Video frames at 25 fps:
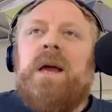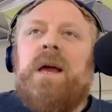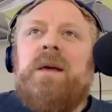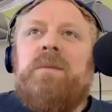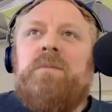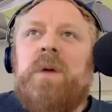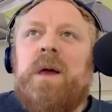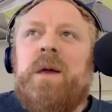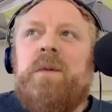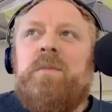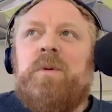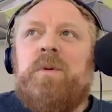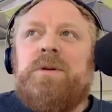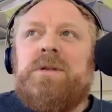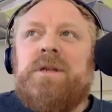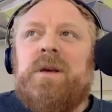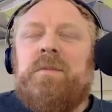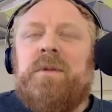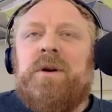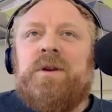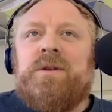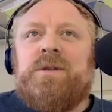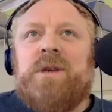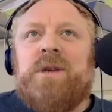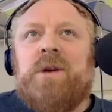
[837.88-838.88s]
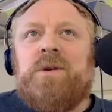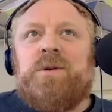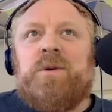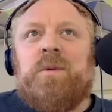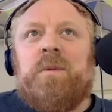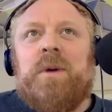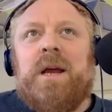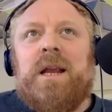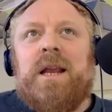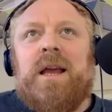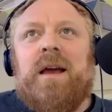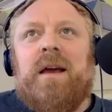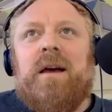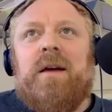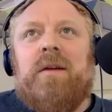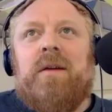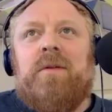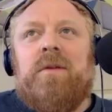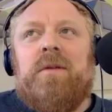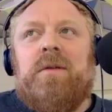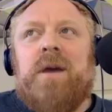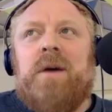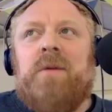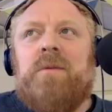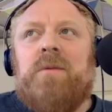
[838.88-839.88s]
he put something on social media.
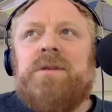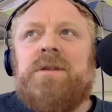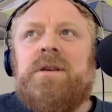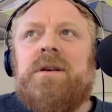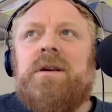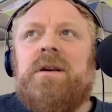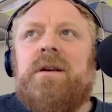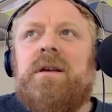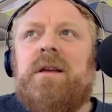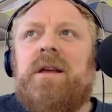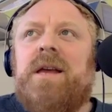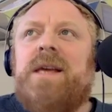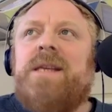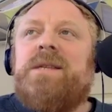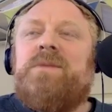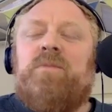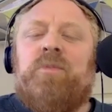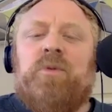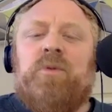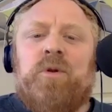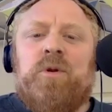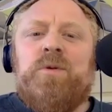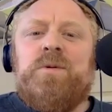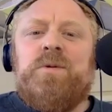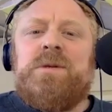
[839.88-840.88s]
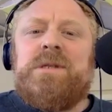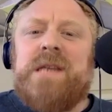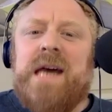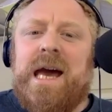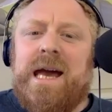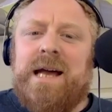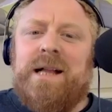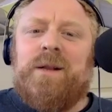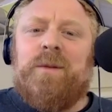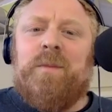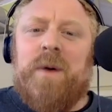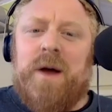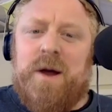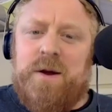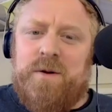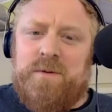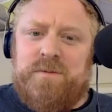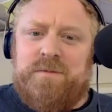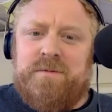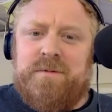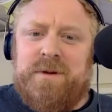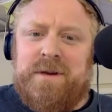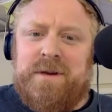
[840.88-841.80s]
There was his bruised tailbone.